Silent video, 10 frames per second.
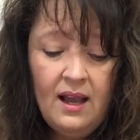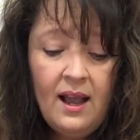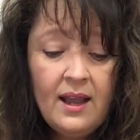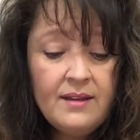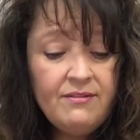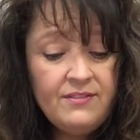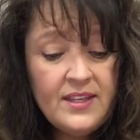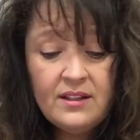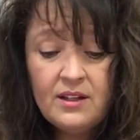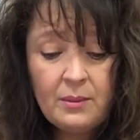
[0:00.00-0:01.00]
I
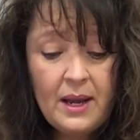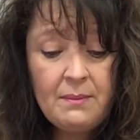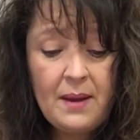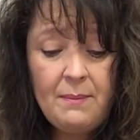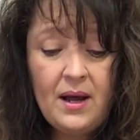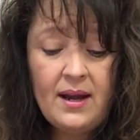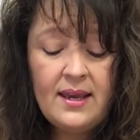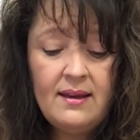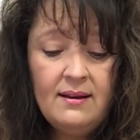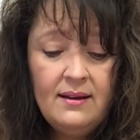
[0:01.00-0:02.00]
feel around my
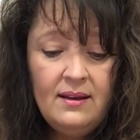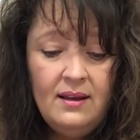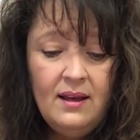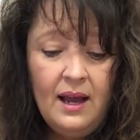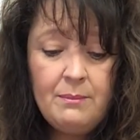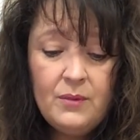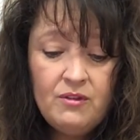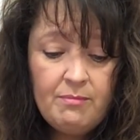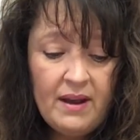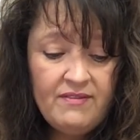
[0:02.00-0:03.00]
body. I
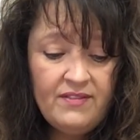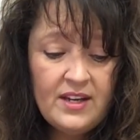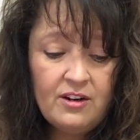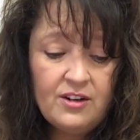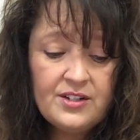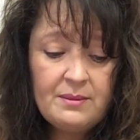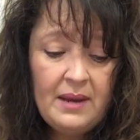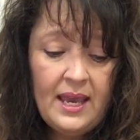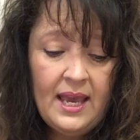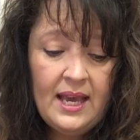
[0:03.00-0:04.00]
move my fingers and
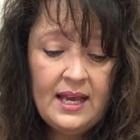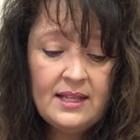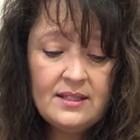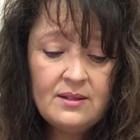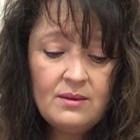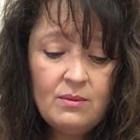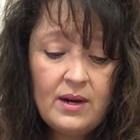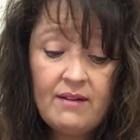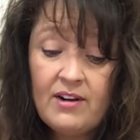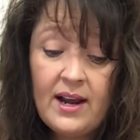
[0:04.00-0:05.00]
my hands,
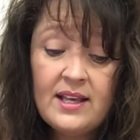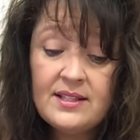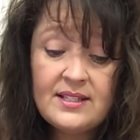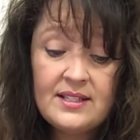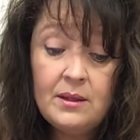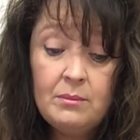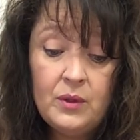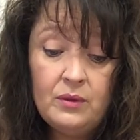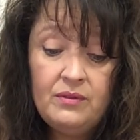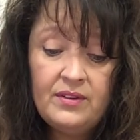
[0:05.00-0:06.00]
whatever I can still
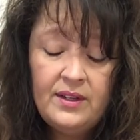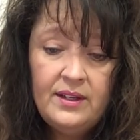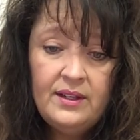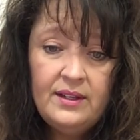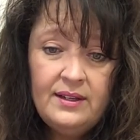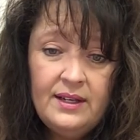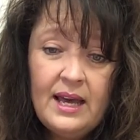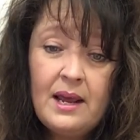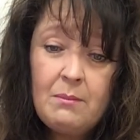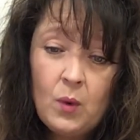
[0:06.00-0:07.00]
move. and
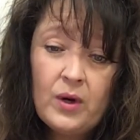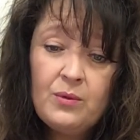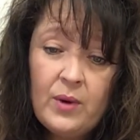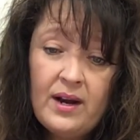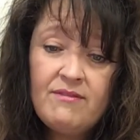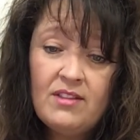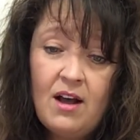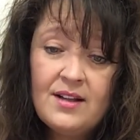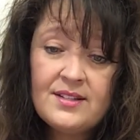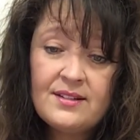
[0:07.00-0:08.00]
I mourn what I've
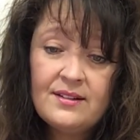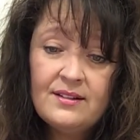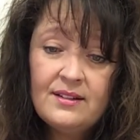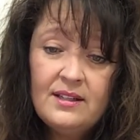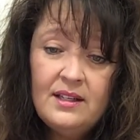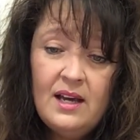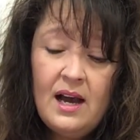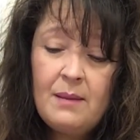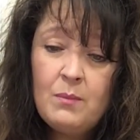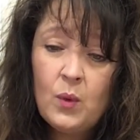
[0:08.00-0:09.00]
lost.
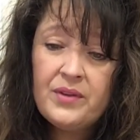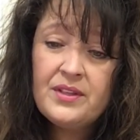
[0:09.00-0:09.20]
I mourn